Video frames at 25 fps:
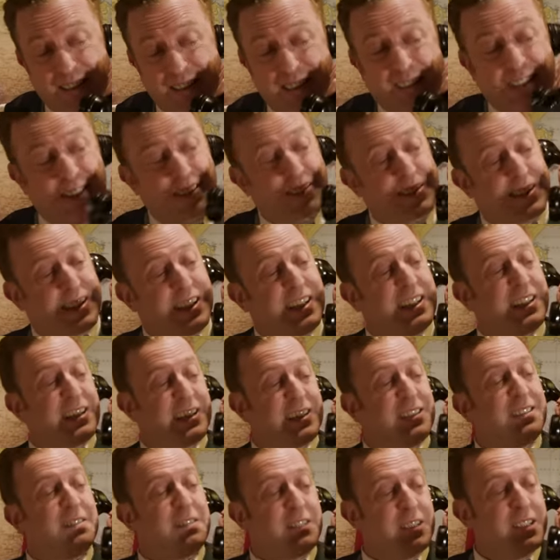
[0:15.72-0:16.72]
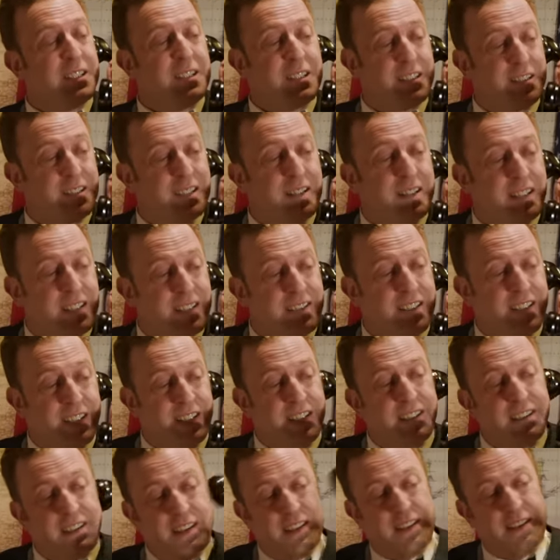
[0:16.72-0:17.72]
Yeah, okay. See
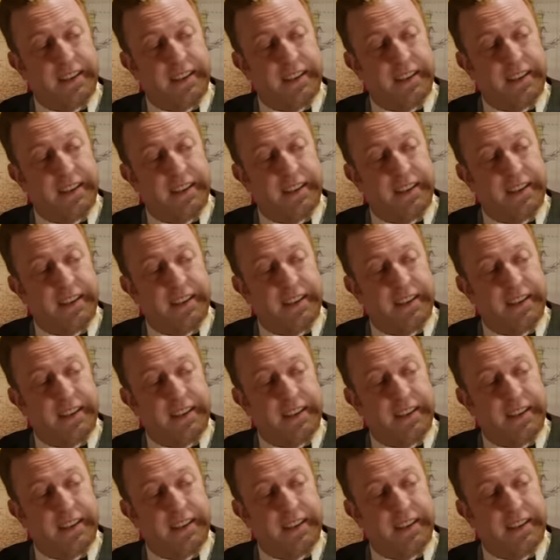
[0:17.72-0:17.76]
ya.